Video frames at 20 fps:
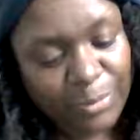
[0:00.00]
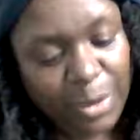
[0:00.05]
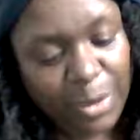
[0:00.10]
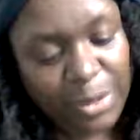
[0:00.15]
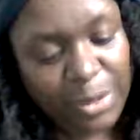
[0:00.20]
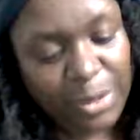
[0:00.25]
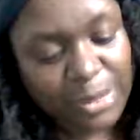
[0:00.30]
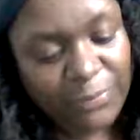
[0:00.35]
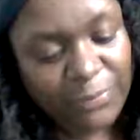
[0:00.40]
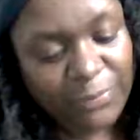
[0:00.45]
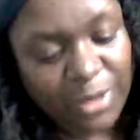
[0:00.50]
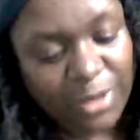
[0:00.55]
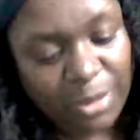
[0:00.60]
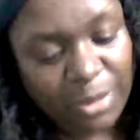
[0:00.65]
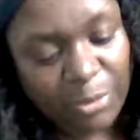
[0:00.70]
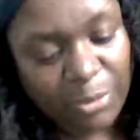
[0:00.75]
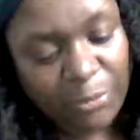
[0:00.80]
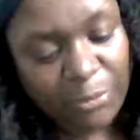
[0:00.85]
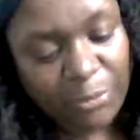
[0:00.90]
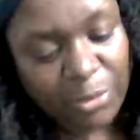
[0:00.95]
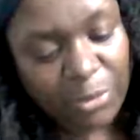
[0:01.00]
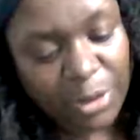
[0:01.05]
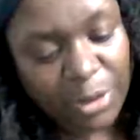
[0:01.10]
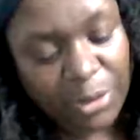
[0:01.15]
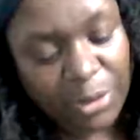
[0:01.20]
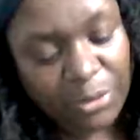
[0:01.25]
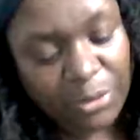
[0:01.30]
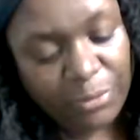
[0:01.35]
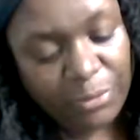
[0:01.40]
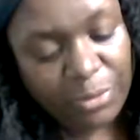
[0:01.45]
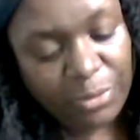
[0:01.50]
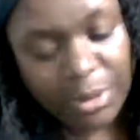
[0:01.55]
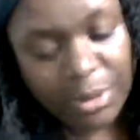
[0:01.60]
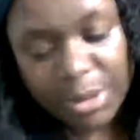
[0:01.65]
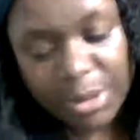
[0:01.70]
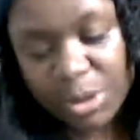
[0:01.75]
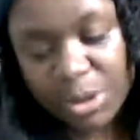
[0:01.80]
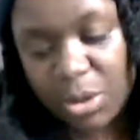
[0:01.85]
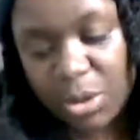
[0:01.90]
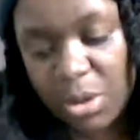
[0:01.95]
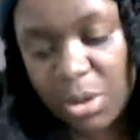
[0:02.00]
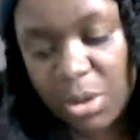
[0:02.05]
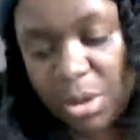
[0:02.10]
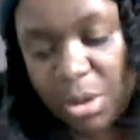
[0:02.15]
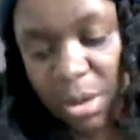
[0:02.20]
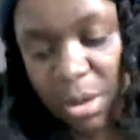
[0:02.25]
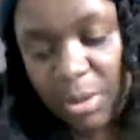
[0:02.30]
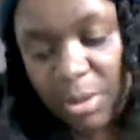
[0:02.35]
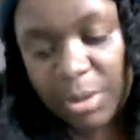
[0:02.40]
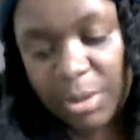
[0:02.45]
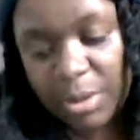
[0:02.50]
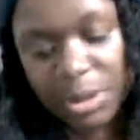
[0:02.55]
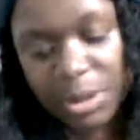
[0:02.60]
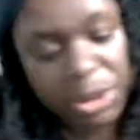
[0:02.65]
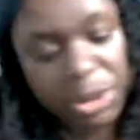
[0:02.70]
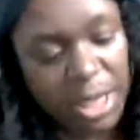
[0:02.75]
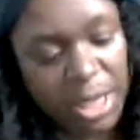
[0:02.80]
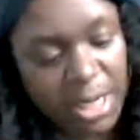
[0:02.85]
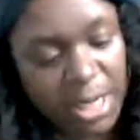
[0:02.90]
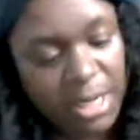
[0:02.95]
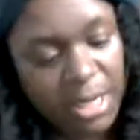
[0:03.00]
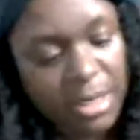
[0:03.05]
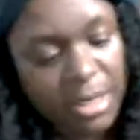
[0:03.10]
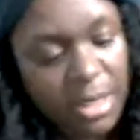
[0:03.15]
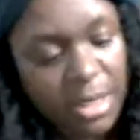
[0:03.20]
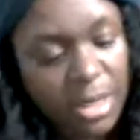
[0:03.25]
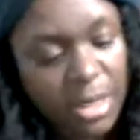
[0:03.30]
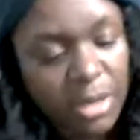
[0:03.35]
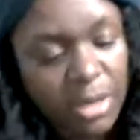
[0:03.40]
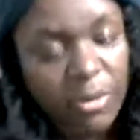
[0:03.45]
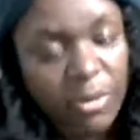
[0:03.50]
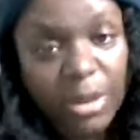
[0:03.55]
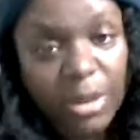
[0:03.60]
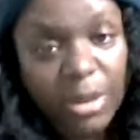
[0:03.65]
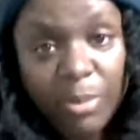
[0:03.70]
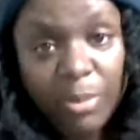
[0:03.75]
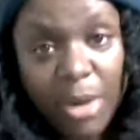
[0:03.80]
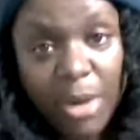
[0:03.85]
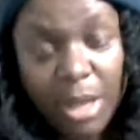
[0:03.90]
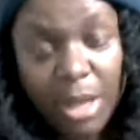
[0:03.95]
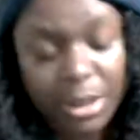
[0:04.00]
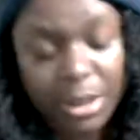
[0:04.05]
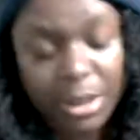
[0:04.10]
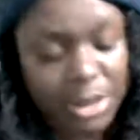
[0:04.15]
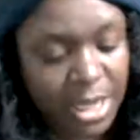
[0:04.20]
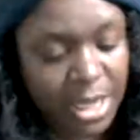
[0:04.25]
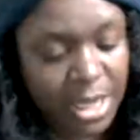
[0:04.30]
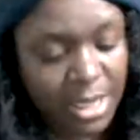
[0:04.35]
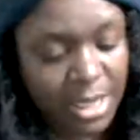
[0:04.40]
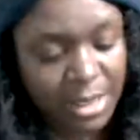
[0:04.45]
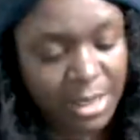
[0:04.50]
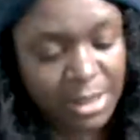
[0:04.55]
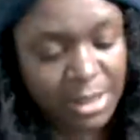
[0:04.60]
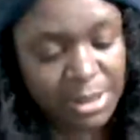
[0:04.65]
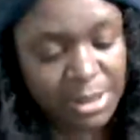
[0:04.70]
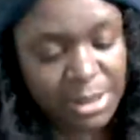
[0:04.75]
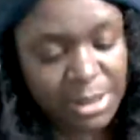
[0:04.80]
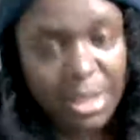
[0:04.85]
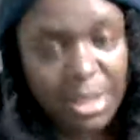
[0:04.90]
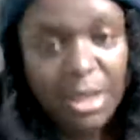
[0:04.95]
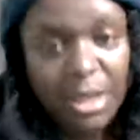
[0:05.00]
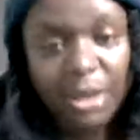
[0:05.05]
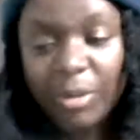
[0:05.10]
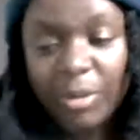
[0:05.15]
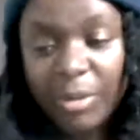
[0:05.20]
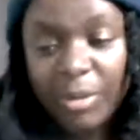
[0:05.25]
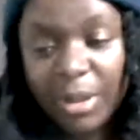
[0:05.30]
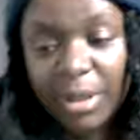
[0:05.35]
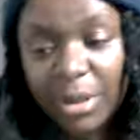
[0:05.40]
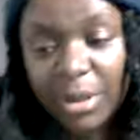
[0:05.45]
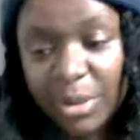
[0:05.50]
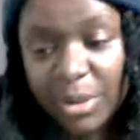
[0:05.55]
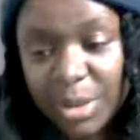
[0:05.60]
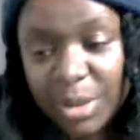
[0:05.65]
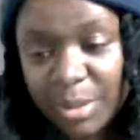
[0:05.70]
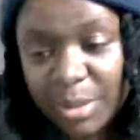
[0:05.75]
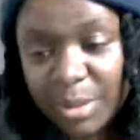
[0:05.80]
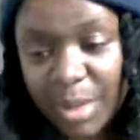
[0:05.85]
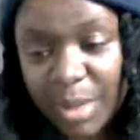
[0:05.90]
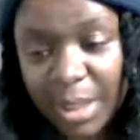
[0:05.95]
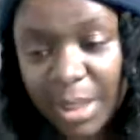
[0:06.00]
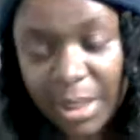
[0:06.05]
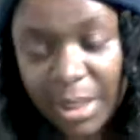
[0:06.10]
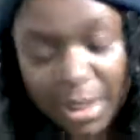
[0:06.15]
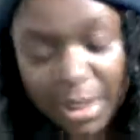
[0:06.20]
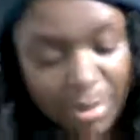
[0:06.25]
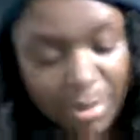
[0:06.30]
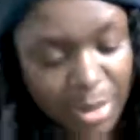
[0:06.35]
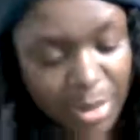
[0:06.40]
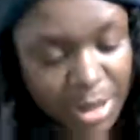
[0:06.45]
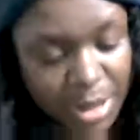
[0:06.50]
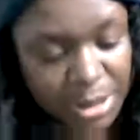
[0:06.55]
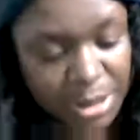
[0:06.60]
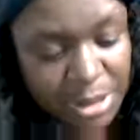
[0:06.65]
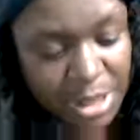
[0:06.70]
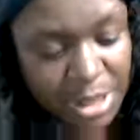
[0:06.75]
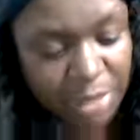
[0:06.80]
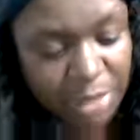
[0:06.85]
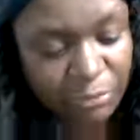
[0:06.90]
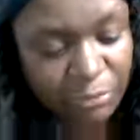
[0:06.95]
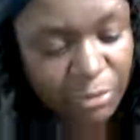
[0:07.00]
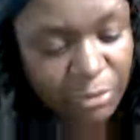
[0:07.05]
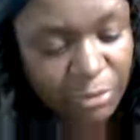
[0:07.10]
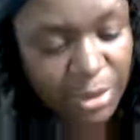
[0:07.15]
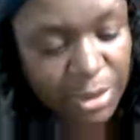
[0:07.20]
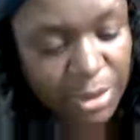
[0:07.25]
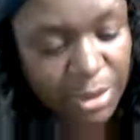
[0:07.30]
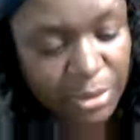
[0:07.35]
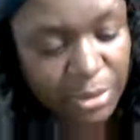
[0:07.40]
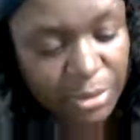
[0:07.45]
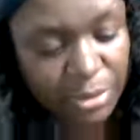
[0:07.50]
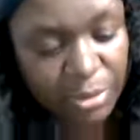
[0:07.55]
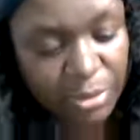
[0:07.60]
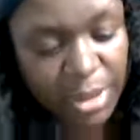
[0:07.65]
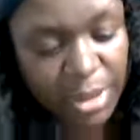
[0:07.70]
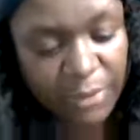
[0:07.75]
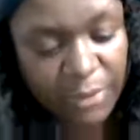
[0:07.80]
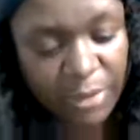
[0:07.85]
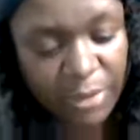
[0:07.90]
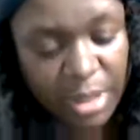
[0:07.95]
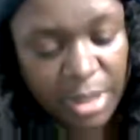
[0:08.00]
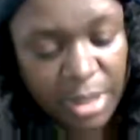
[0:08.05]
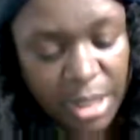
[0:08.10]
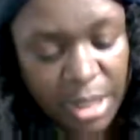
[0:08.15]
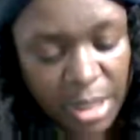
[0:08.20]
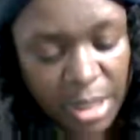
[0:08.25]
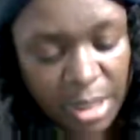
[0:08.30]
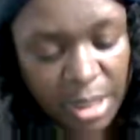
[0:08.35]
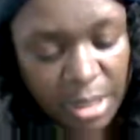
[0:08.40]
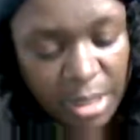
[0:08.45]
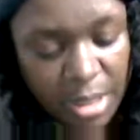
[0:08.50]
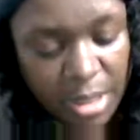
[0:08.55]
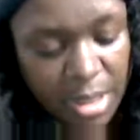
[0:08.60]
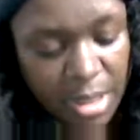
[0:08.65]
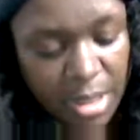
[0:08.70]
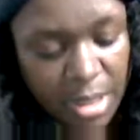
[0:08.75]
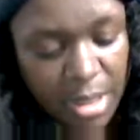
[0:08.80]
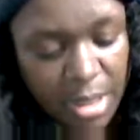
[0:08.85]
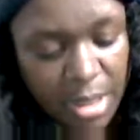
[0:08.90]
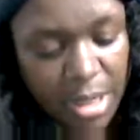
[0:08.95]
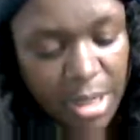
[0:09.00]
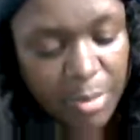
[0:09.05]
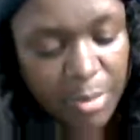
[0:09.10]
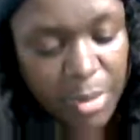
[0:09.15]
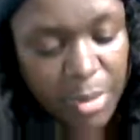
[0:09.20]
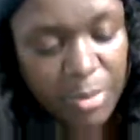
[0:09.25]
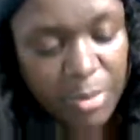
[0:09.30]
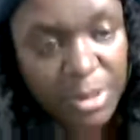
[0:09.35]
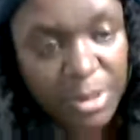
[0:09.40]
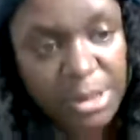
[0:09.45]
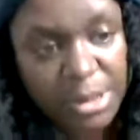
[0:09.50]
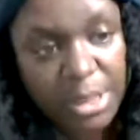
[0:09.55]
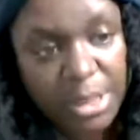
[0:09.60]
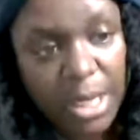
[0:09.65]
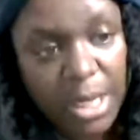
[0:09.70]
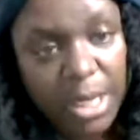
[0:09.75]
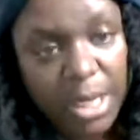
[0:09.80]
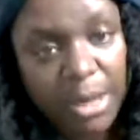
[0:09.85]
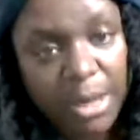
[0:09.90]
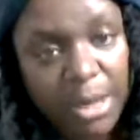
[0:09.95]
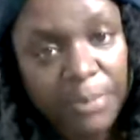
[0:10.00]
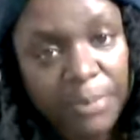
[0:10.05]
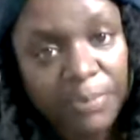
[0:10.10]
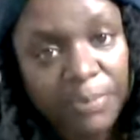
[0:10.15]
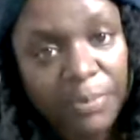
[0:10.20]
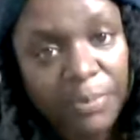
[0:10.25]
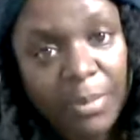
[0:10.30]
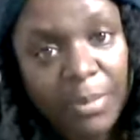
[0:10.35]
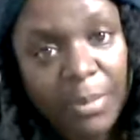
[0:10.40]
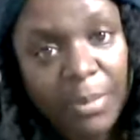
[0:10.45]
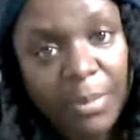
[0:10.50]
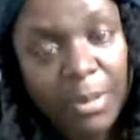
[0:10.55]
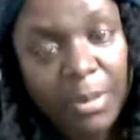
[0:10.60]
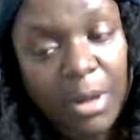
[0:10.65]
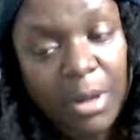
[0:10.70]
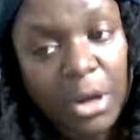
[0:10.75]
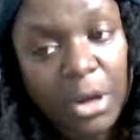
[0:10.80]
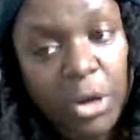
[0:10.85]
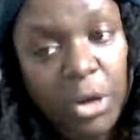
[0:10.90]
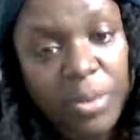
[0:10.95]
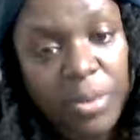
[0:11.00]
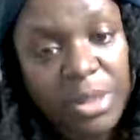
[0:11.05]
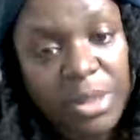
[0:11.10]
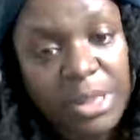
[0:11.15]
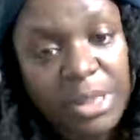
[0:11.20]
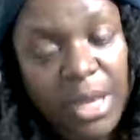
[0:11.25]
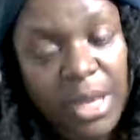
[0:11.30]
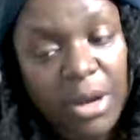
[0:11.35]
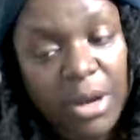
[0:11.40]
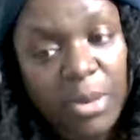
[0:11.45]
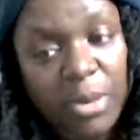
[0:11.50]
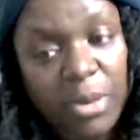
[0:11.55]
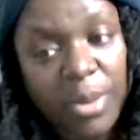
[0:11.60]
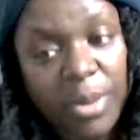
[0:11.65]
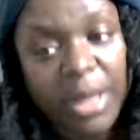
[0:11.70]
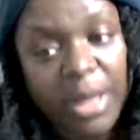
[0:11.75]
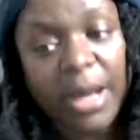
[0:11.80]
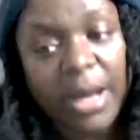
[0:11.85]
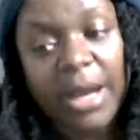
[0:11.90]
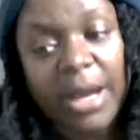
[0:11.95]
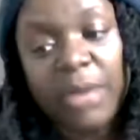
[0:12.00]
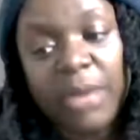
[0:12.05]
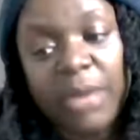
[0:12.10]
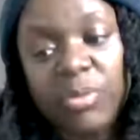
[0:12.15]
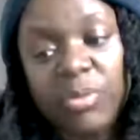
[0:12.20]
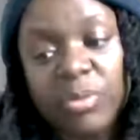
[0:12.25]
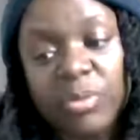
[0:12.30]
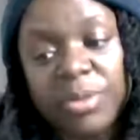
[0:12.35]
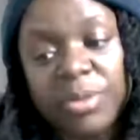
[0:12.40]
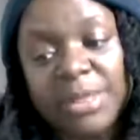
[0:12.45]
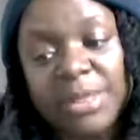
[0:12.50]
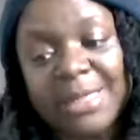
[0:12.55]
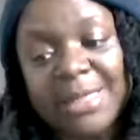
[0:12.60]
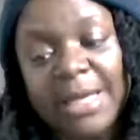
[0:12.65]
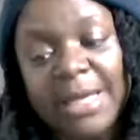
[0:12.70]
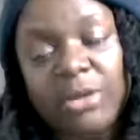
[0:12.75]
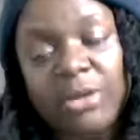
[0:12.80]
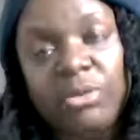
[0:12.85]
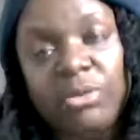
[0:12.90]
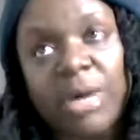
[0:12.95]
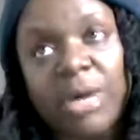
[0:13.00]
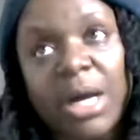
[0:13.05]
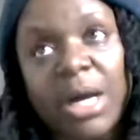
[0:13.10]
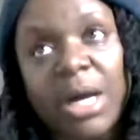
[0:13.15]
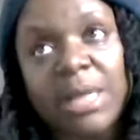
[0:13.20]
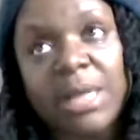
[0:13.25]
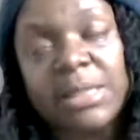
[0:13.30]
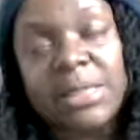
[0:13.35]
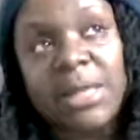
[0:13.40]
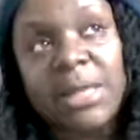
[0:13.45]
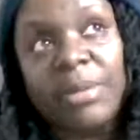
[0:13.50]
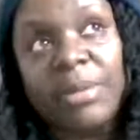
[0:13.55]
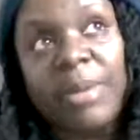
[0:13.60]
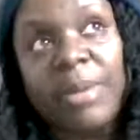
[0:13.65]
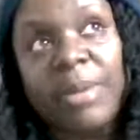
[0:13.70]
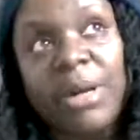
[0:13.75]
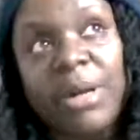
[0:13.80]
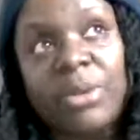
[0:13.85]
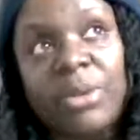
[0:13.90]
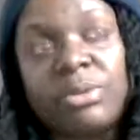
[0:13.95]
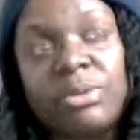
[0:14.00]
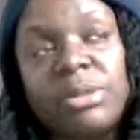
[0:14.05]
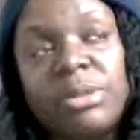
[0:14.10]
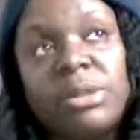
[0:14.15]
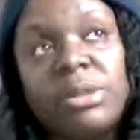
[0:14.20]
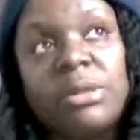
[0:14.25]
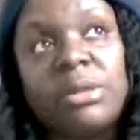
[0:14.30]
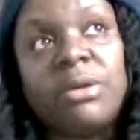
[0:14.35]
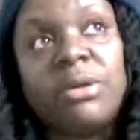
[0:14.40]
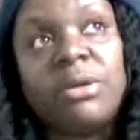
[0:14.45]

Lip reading: always available for you. If you want to talk, you want to chat, you want to apologize, you want me to call somebody and apologize for you, whatever you need, I'm always open to help. And I will be seeing you guys in about